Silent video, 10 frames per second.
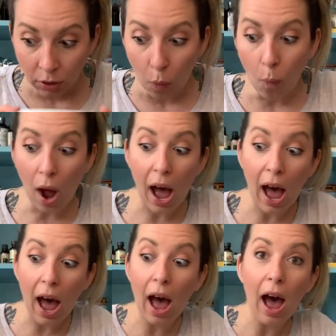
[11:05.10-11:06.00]

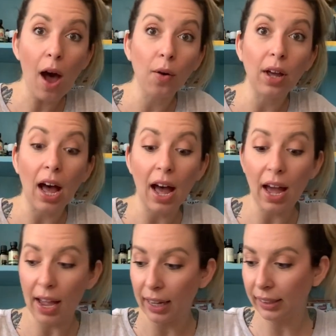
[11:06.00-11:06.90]
Wow,
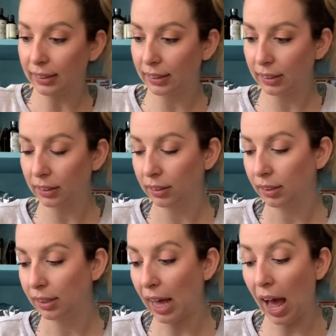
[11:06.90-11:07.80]
guys.
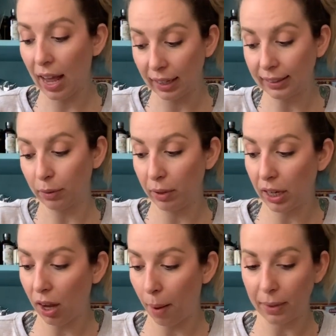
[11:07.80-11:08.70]
That is the winning
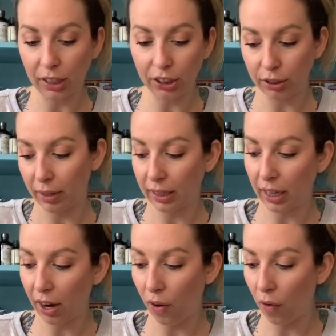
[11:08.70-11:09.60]
combination right
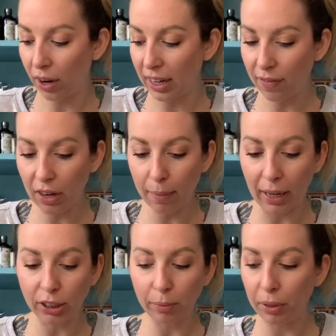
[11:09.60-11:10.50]
there. Or even
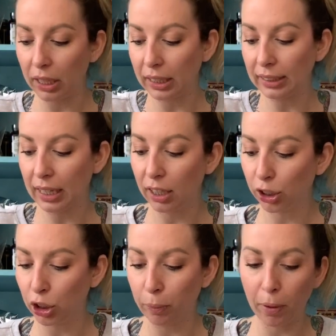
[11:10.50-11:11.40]
imagine putting this in a
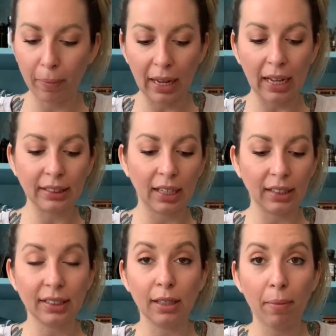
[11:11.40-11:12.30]
super big ass
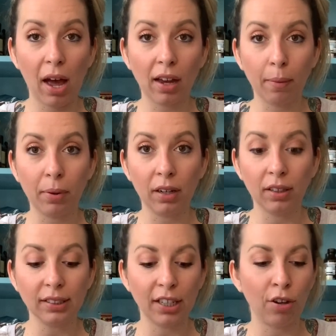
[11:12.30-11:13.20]
like tea bag and putting
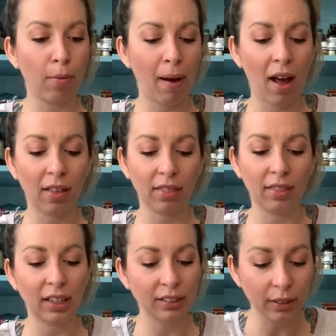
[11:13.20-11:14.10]
this in your bath.
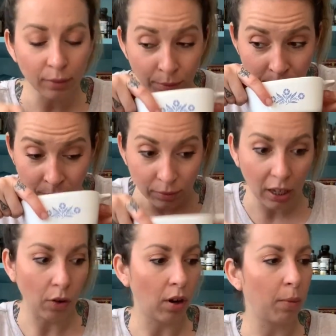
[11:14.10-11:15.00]
That's
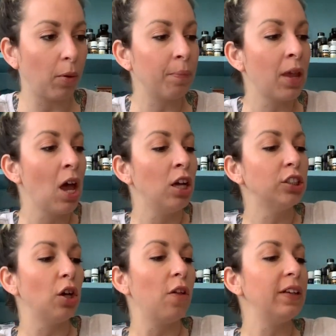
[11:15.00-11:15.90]
incredible.
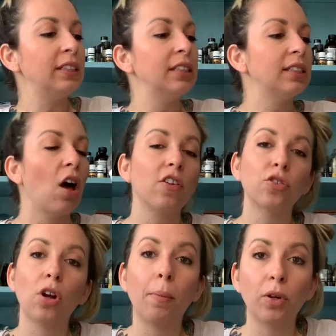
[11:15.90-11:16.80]
So this is all the
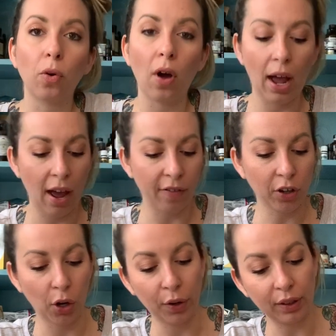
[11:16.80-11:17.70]
sweet almond oil I have
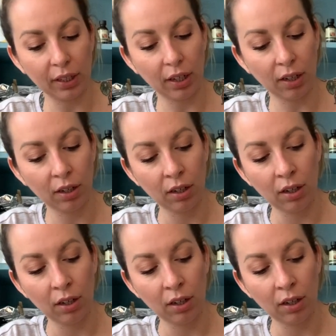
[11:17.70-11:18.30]
currently,